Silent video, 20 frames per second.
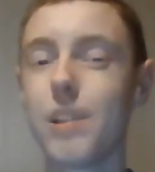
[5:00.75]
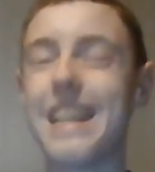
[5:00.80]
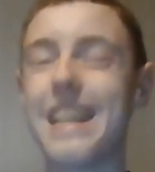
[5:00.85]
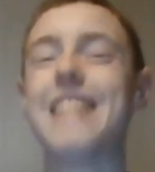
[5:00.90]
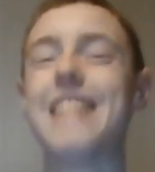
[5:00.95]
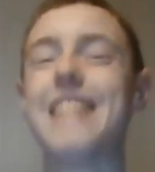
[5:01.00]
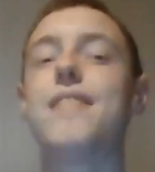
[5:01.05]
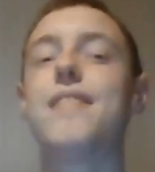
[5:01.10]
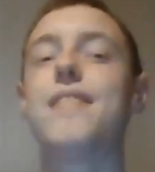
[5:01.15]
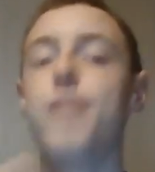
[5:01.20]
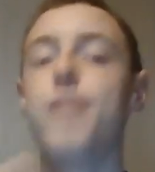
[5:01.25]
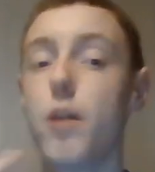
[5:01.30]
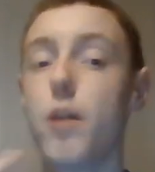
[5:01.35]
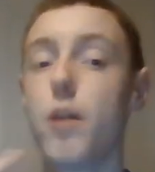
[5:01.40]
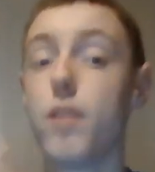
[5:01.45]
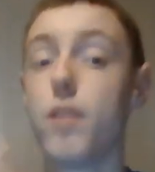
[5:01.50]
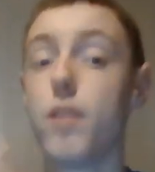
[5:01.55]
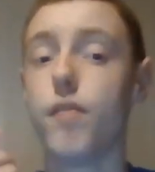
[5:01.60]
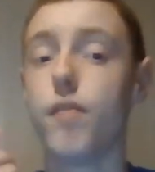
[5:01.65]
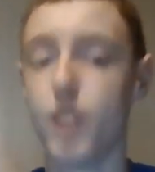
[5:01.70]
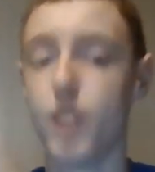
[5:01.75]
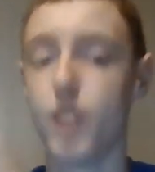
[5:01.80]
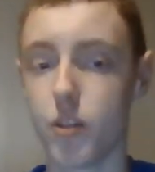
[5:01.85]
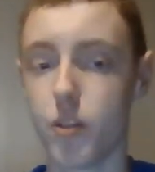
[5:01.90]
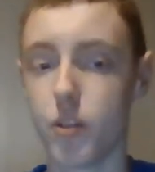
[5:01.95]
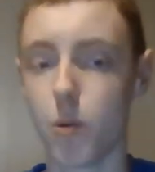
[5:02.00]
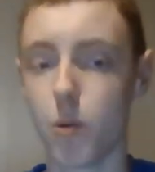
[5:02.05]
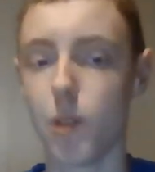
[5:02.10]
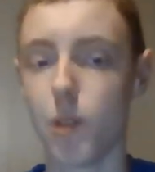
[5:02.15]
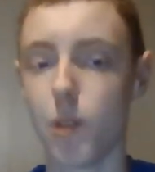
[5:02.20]
it's very
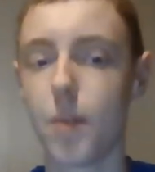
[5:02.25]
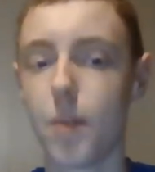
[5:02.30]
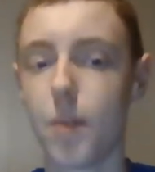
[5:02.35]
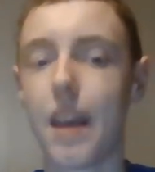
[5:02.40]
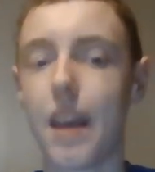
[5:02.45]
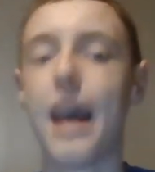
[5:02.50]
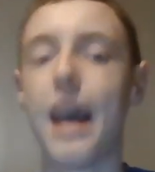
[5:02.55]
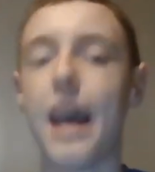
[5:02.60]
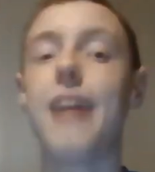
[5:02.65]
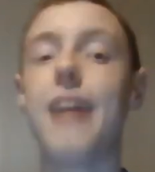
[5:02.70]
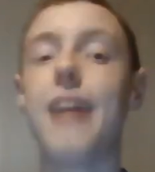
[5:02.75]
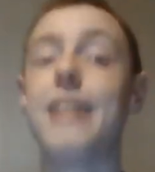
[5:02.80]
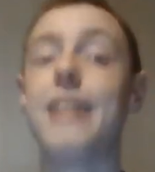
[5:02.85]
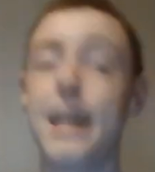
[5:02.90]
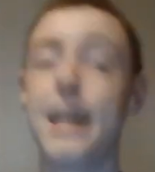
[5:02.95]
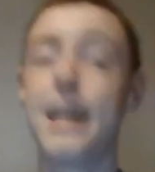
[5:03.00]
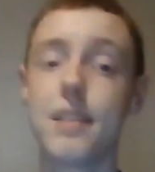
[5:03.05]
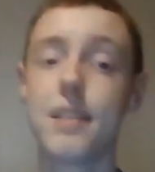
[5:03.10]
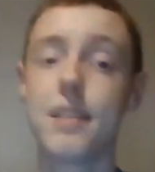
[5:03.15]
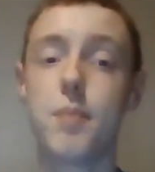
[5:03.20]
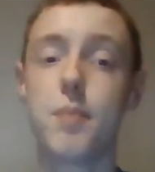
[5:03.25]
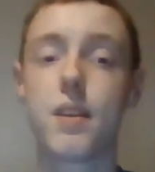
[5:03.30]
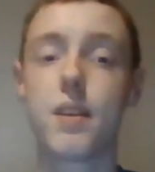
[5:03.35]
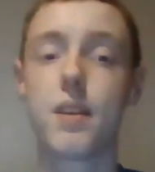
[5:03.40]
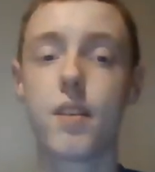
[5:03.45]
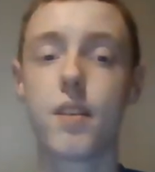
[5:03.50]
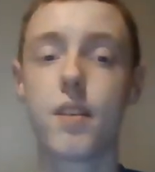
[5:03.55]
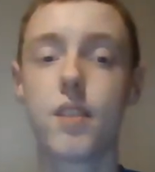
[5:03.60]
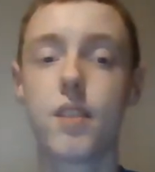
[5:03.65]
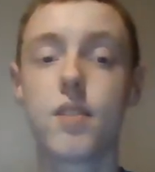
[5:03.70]
visual. And that's
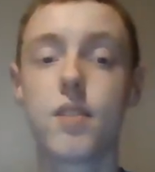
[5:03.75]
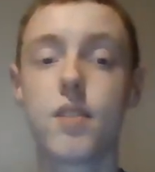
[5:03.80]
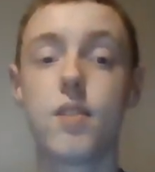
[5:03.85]
because